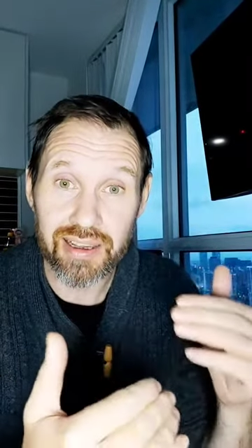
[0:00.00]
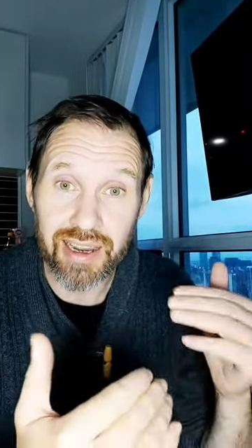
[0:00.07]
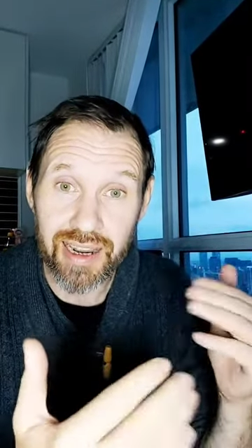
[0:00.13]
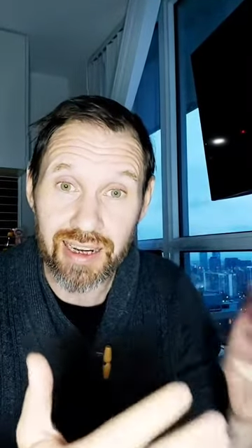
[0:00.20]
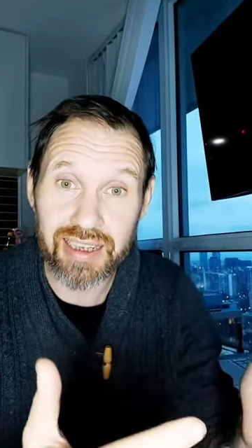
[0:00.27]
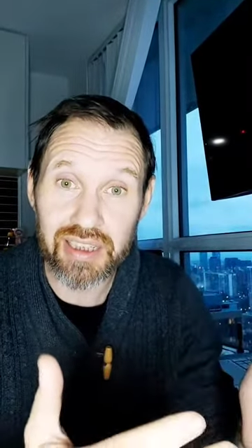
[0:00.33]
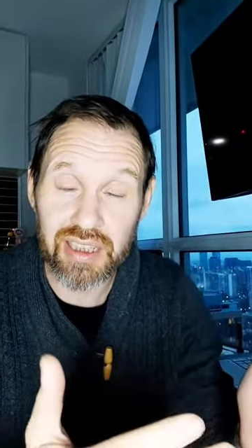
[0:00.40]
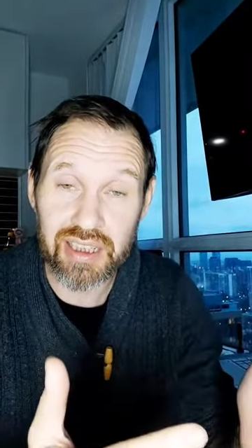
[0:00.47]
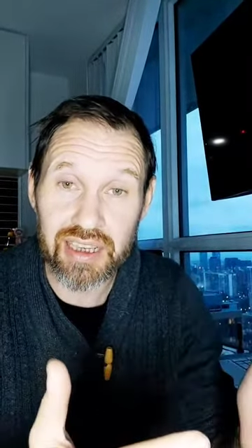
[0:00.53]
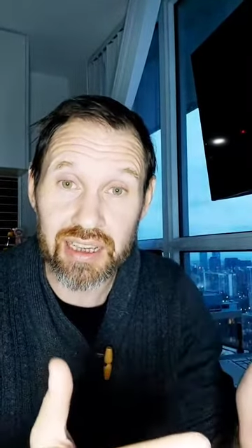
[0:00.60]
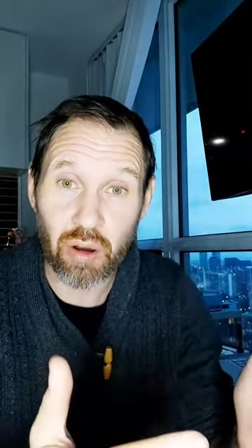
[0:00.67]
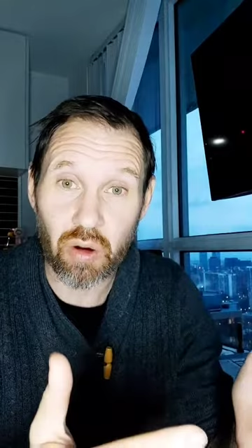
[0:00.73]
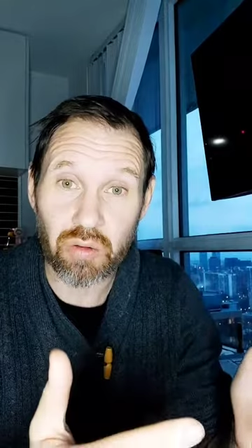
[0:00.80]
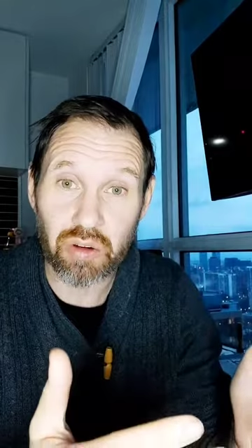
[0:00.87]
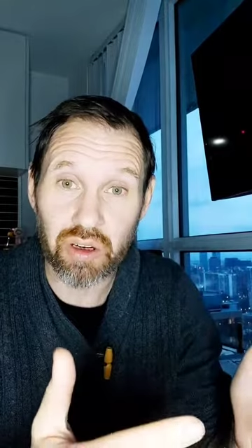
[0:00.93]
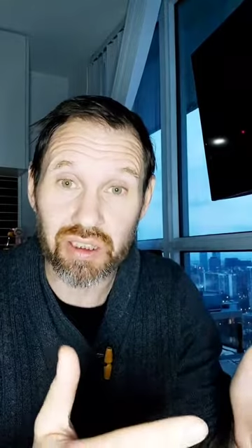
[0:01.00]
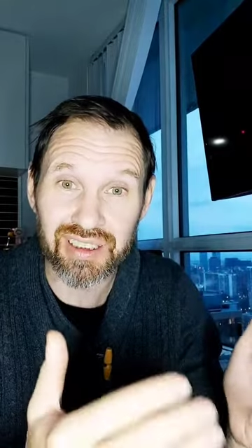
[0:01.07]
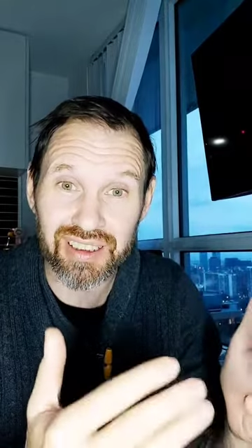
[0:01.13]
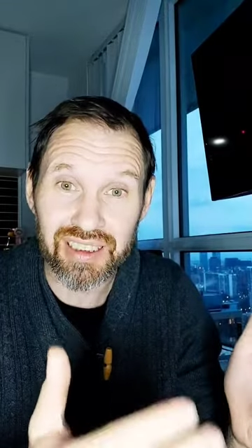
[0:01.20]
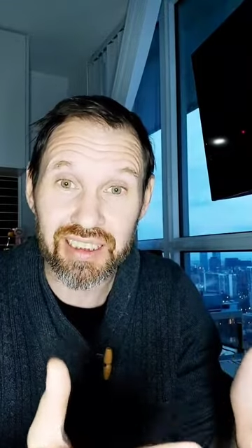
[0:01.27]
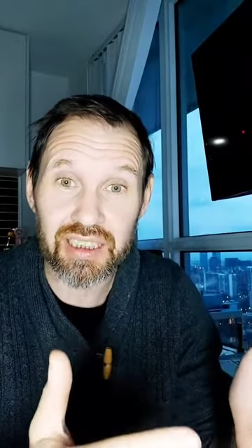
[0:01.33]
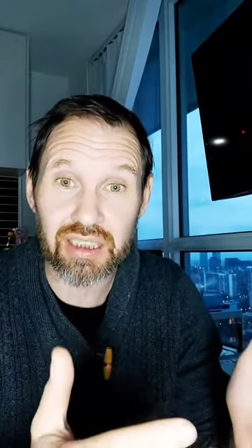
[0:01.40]
I like to see over at
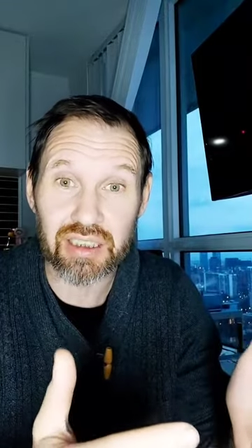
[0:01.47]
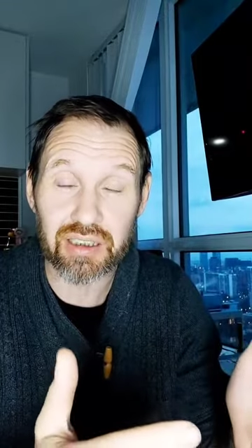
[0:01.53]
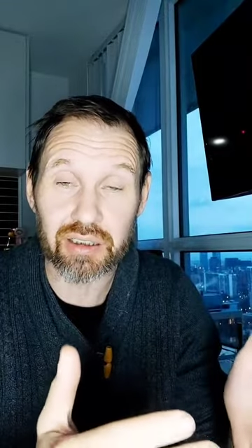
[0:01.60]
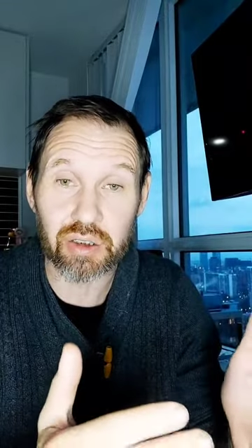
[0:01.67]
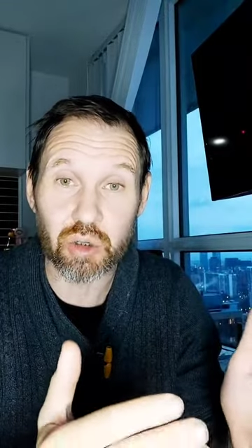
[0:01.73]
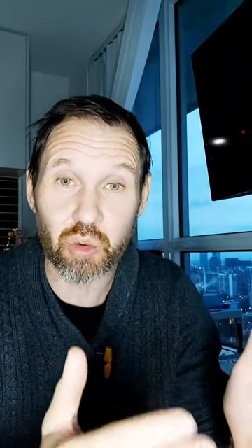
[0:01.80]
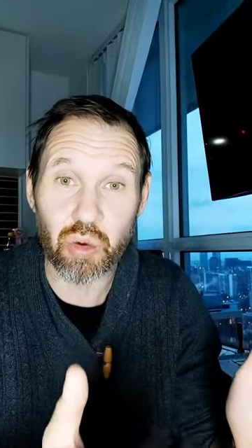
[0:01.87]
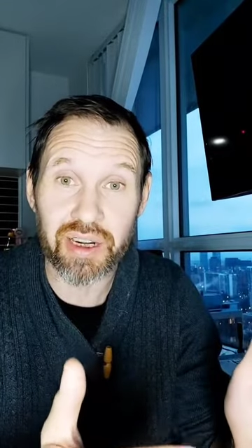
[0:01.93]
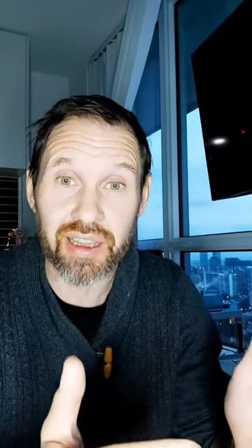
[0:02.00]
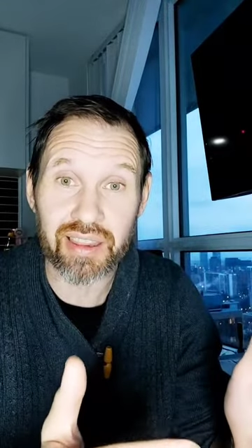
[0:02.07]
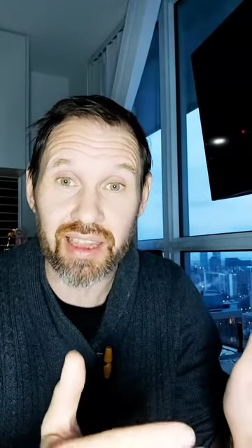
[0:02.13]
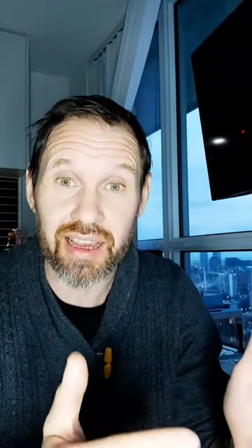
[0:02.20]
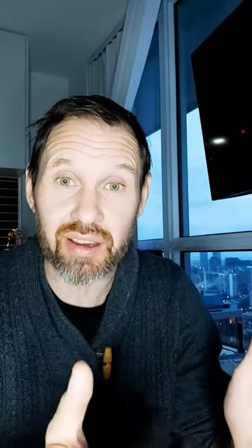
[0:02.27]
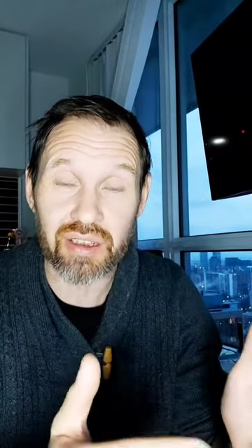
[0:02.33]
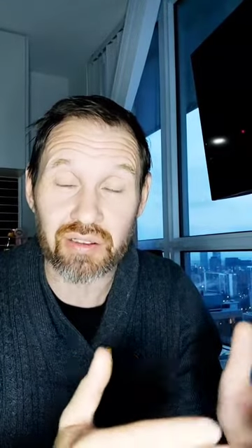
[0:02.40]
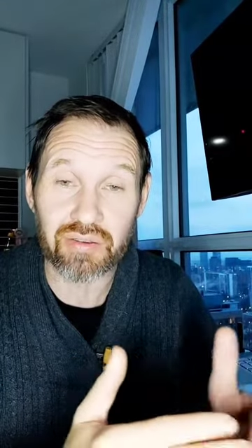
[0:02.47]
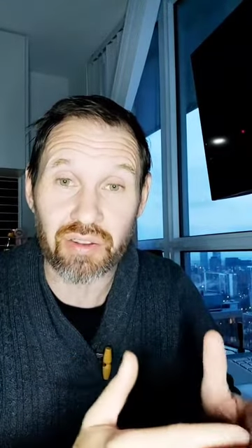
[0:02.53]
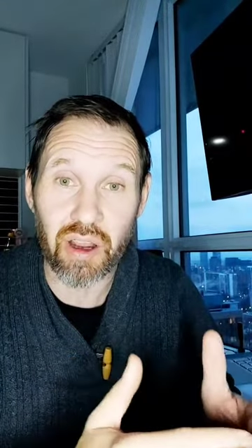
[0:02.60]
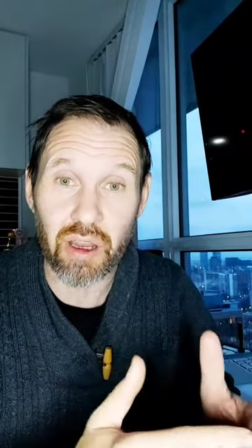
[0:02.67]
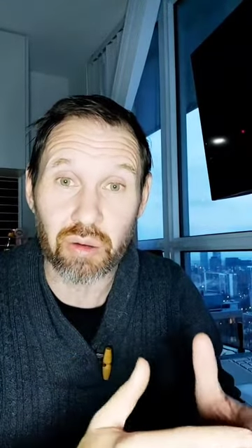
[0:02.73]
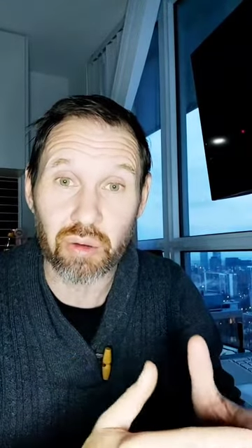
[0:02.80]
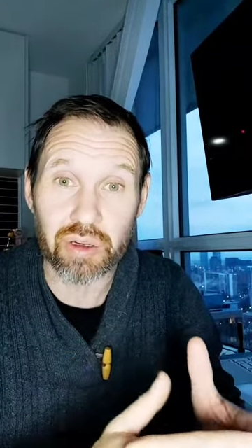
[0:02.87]
least 20,000
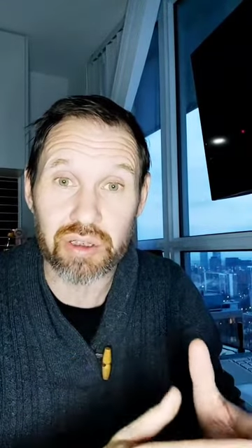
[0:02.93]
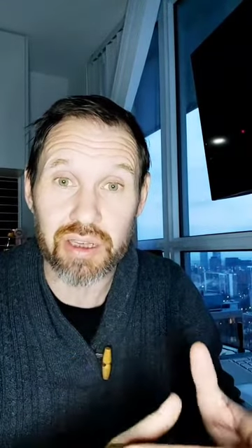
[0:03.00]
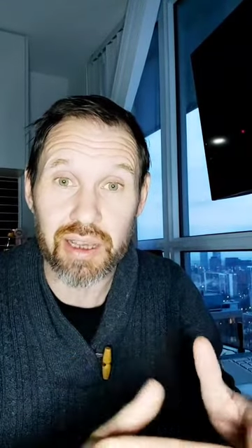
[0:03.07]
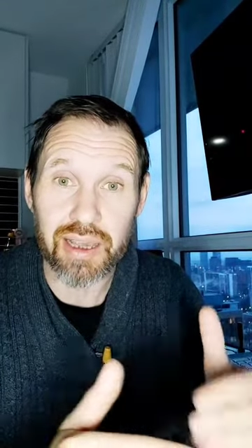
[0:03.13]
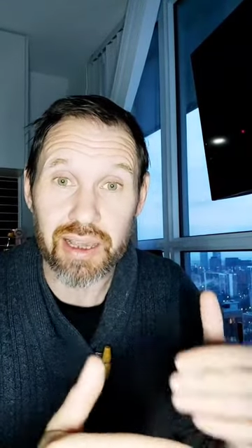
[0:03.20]
followers